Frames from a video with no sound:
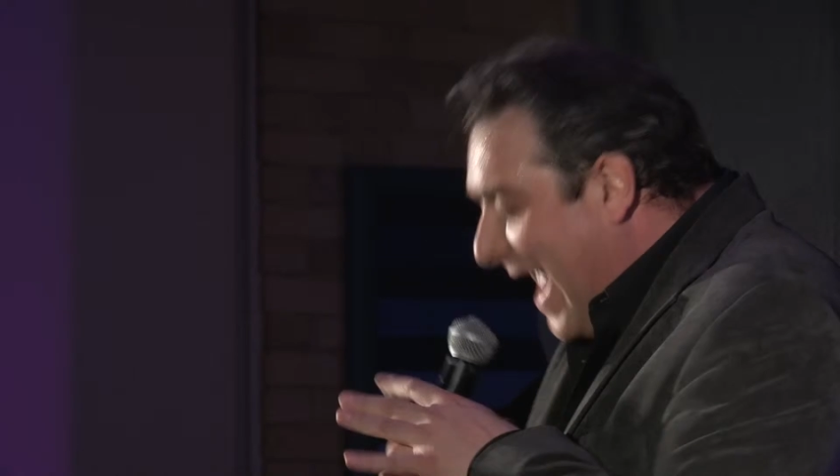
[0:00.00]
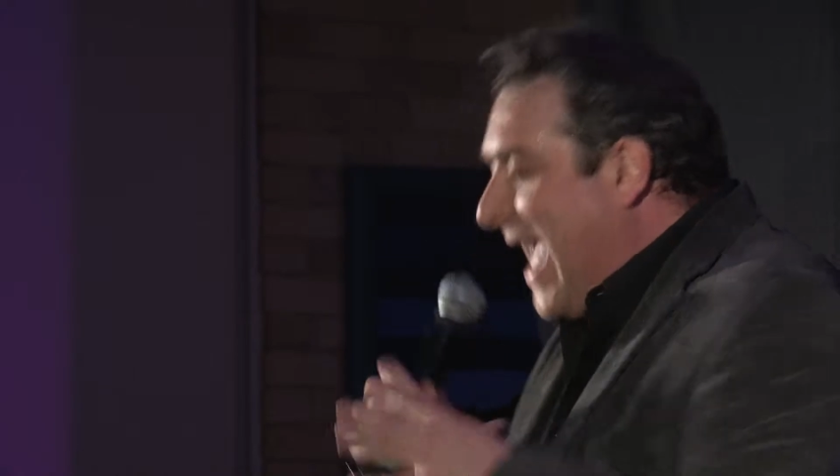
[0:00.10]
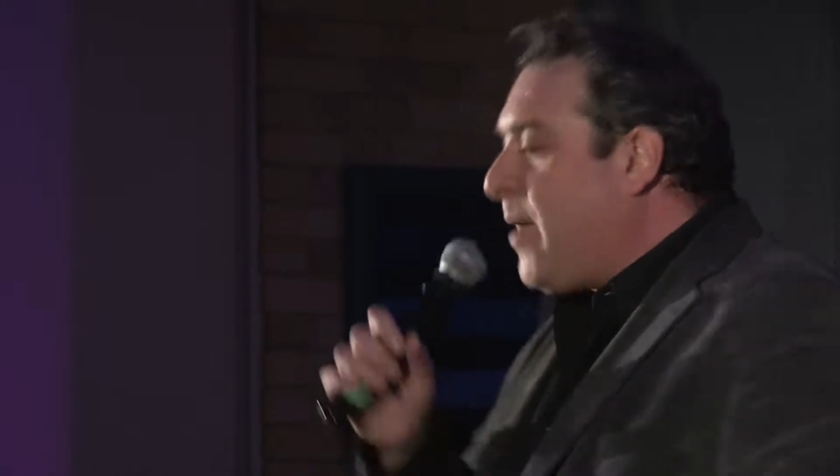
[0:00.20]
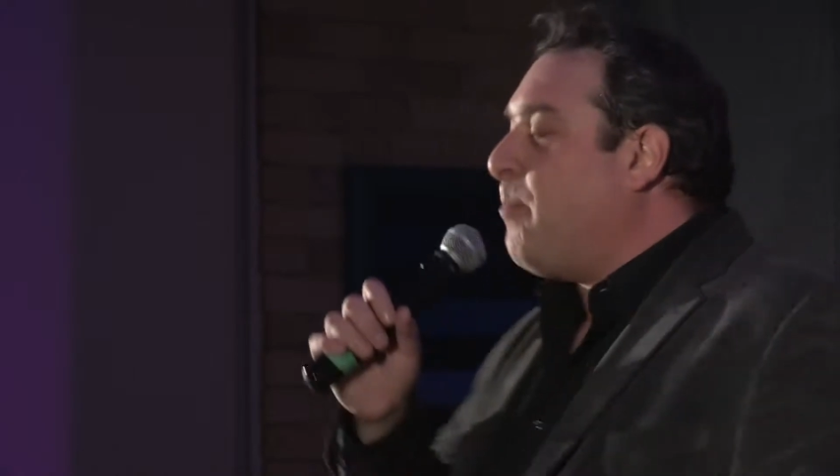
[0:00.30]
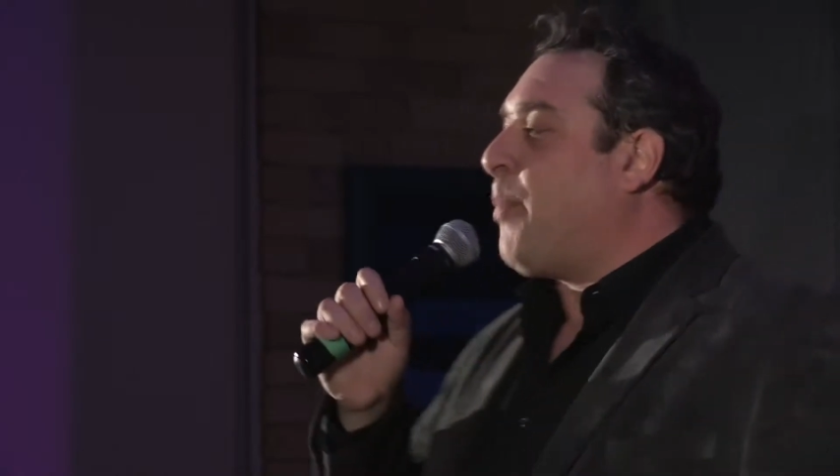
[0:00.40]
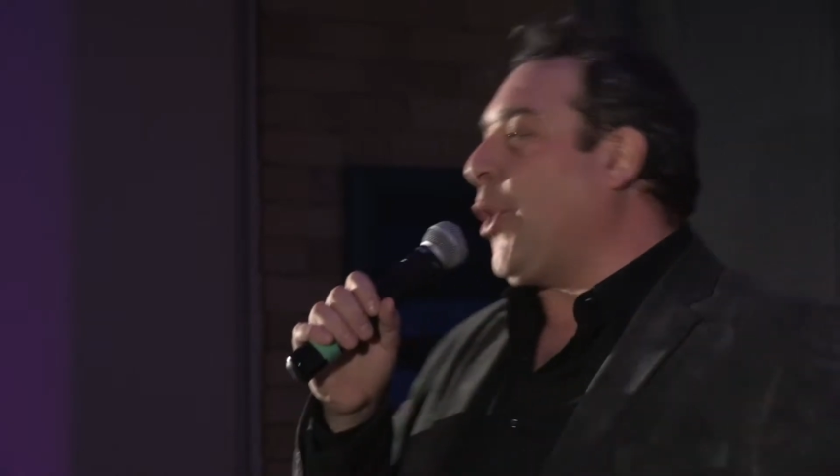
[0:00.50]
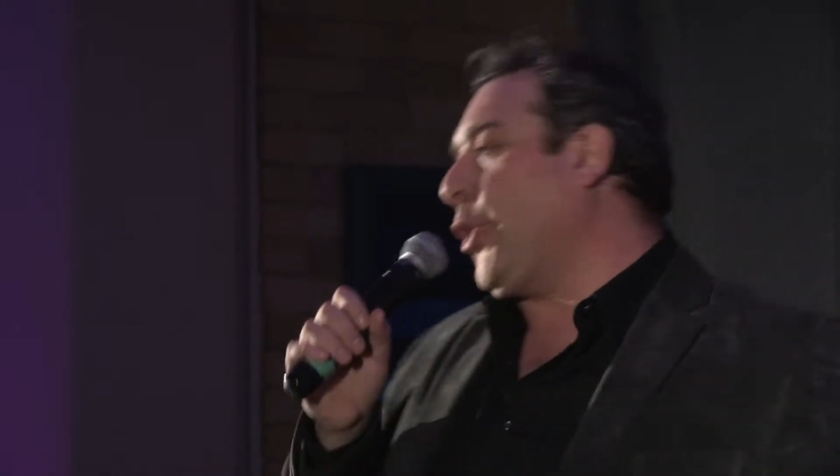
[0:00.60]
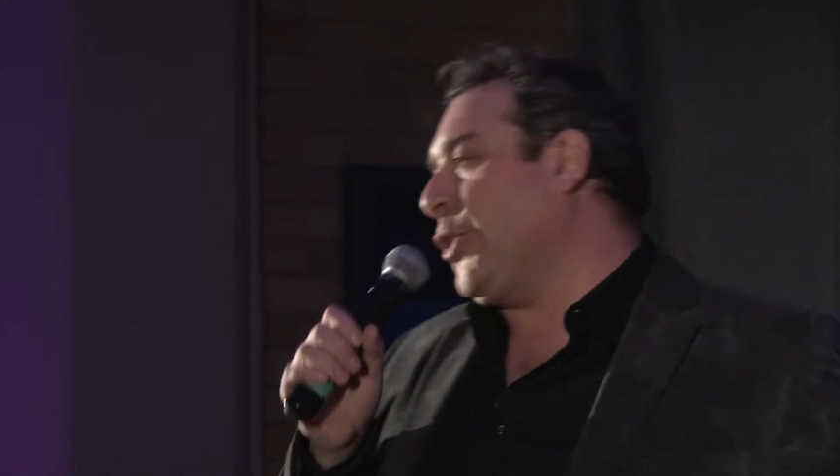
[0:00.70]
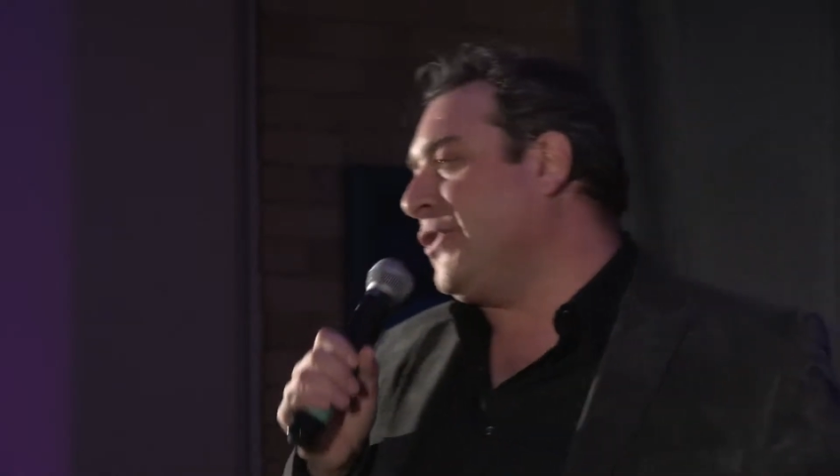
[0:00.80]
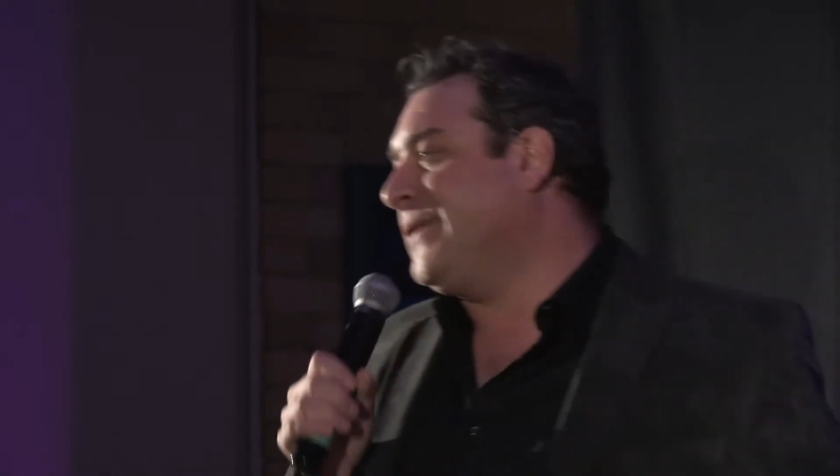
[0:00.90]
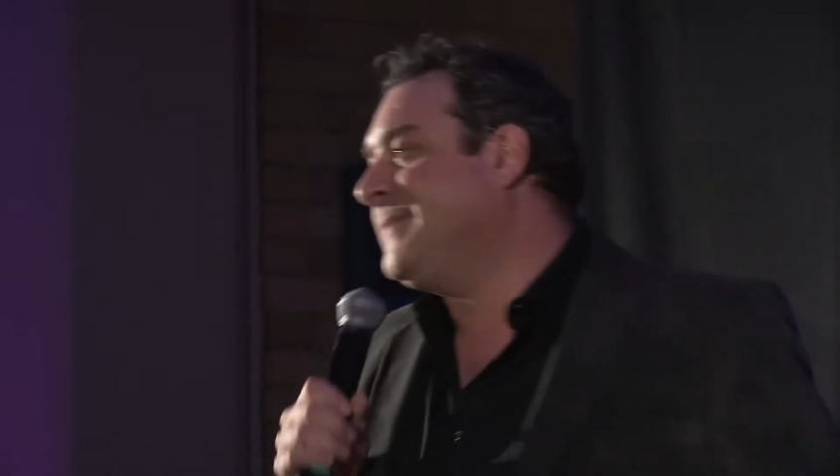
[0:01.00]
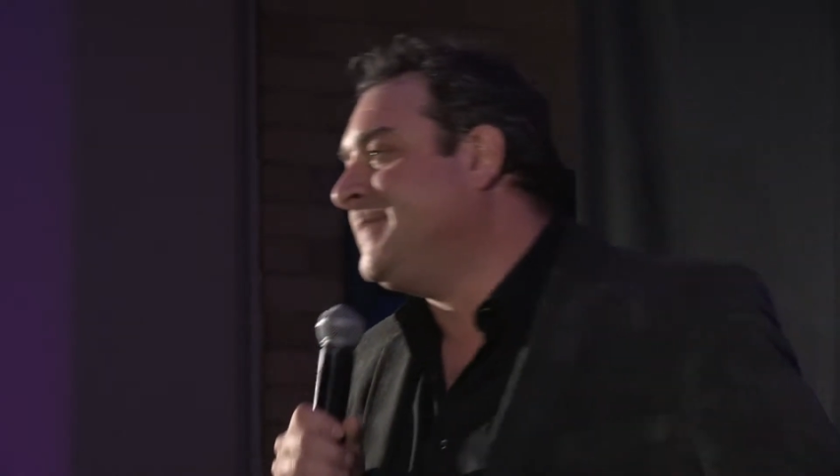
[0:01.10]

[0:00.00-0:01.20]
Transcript: I had a bird.